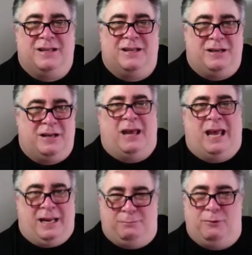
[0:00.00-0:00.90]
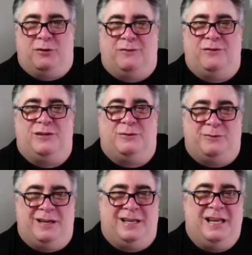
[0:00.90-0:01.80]
another Ed book, if you see what I
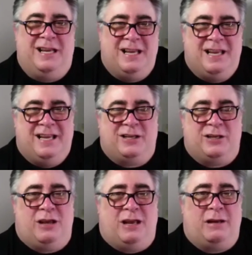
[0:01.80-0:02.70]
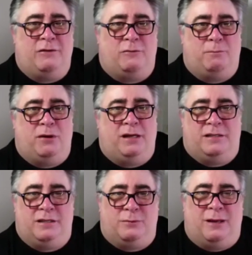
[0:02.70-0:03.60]
mean. Because you had 100
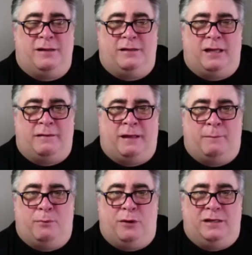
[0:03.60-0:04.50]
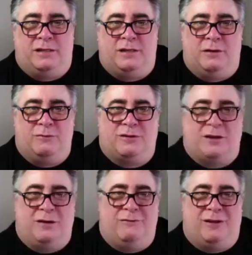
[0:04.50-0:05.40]
Bullets as well at that point. So it was
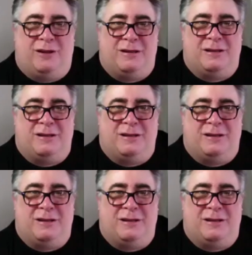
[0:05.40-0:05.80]
kind of like,